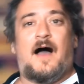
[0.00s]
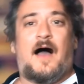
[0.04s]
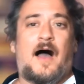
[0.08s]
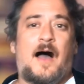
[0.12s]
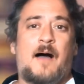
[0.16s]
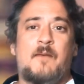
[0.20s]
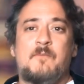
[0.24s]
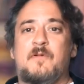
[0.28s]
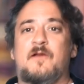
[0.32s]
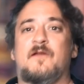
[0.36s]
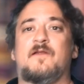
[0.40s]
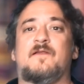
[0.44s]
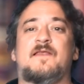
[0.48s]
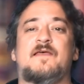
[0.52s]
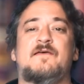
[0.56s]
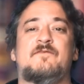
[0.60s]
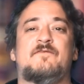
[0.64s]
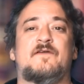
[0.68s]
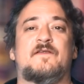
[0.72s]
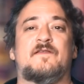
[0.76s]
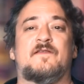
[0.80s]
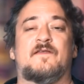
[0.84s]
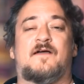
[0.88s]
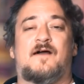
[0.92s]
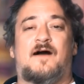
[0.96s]
I'm going to leave
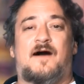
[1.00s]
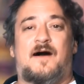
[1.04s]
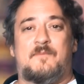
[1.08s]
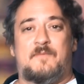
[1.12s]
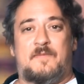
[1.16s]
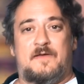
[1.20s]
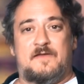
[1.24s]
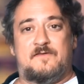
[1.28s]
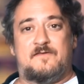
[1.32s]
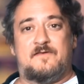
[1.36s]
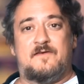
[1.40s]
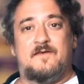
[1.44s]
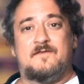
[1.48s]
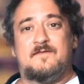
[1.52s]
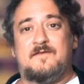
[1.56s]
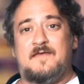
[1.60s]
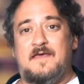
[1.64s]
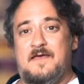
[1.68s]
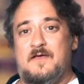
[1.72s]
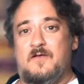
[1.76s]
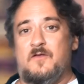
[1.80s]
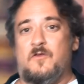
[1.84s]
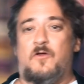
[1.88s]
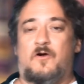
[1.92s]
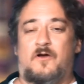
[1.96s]
it in the comments.
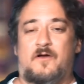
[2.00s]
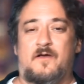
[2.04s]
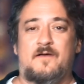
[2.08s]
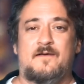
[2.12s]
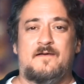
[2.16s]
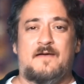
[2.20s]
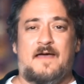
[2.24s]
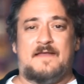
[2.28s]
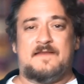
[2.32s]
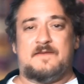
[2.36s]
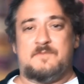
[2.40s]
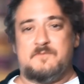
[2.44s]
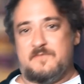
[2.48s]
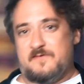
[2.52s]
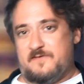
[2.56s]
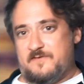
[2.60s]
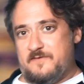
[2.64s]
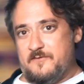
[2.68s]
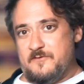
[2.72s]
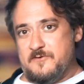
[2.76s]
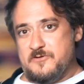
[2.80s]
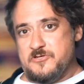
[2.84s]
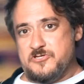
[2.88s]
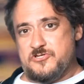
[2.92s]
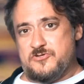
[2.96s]
Take a look at The
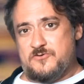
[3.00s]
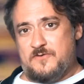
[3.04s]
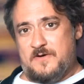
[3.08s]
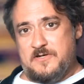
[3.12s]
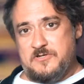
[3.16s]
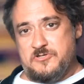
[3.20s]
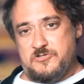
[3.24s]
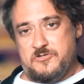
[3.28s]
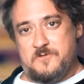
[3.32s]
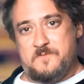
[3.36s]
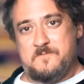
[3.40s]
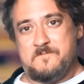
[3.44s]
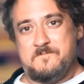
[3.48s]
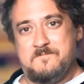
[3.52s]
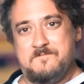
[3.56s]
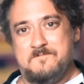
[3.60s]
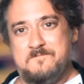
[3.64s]
Mysterious Stranger.